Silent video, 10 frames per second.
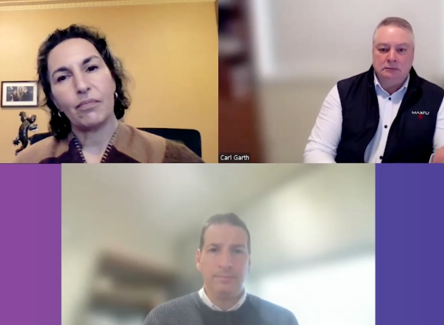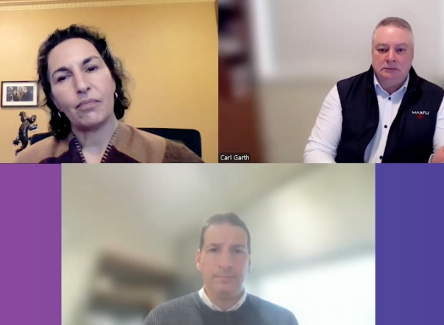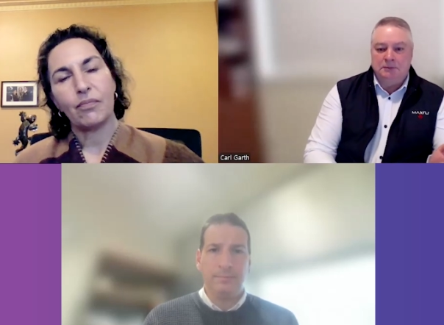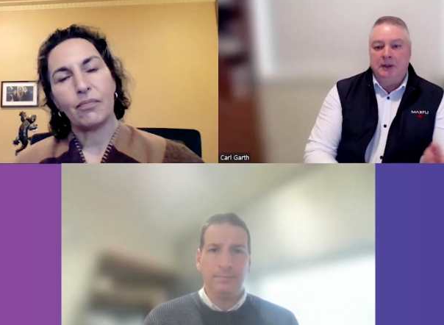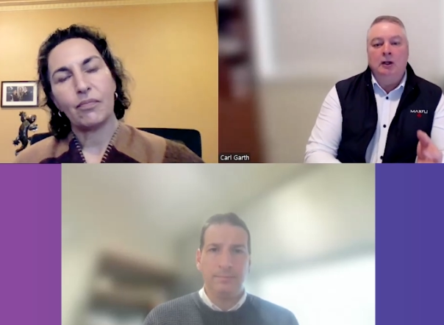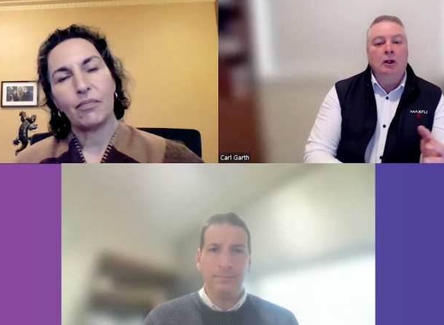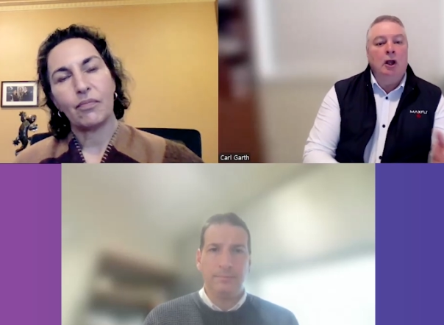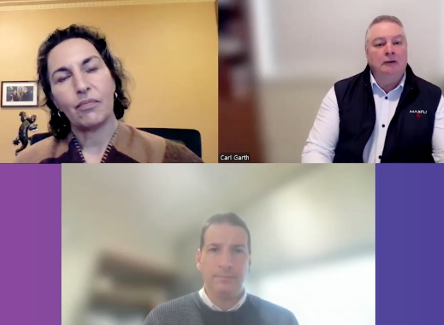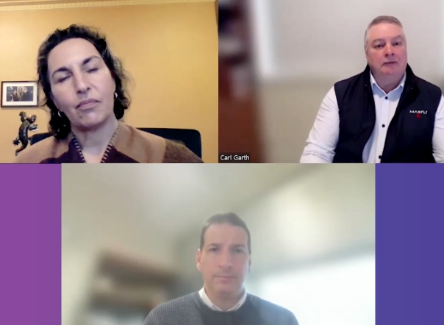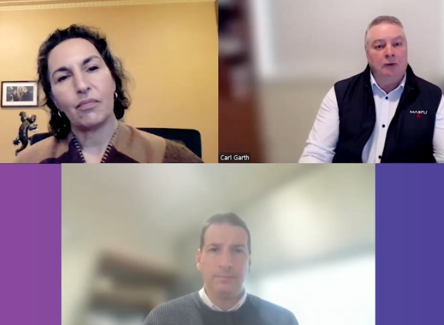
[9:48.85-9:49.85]
Speaker 1: there's been a
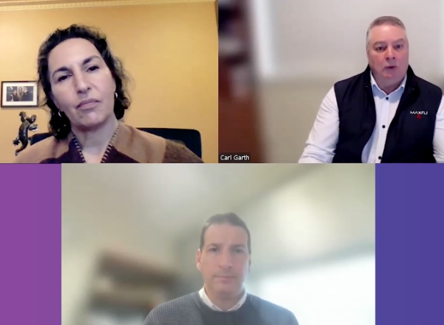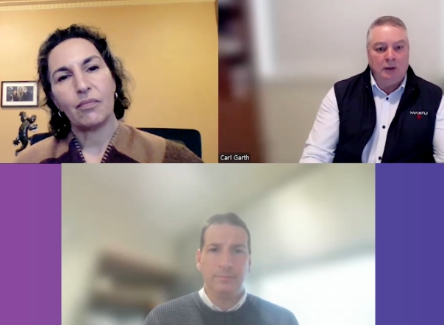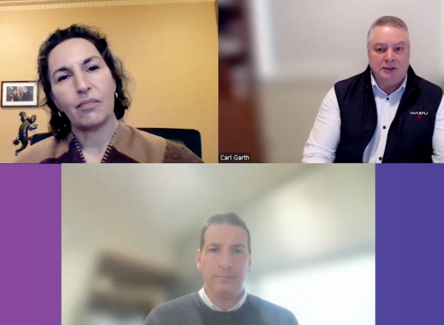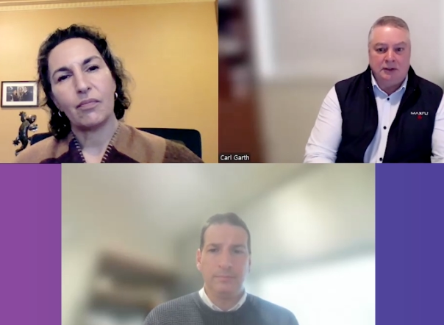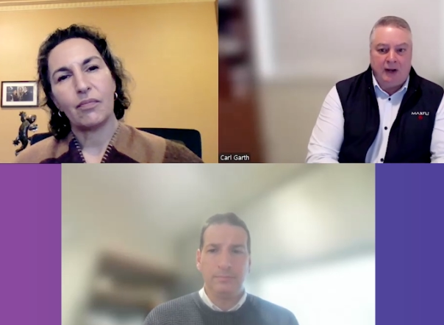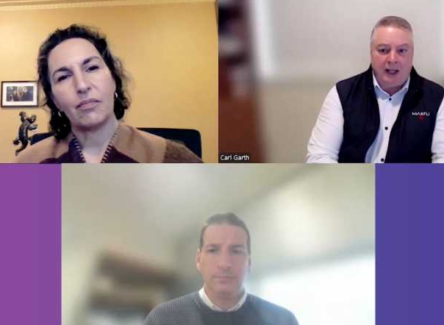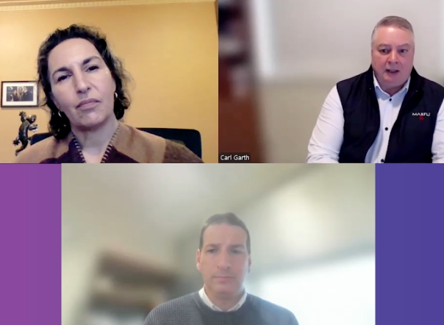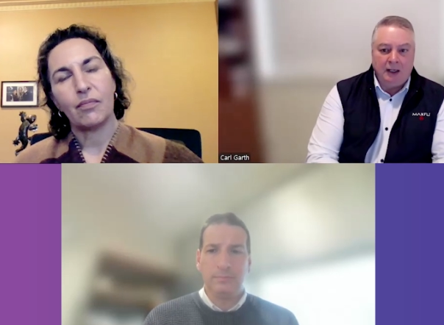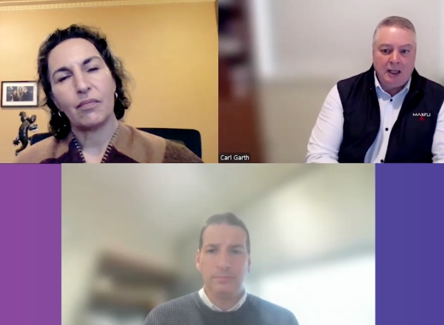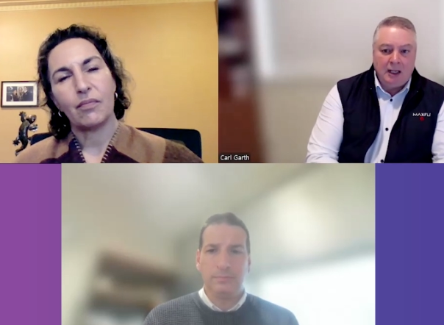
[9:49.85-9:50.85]
lot of noise around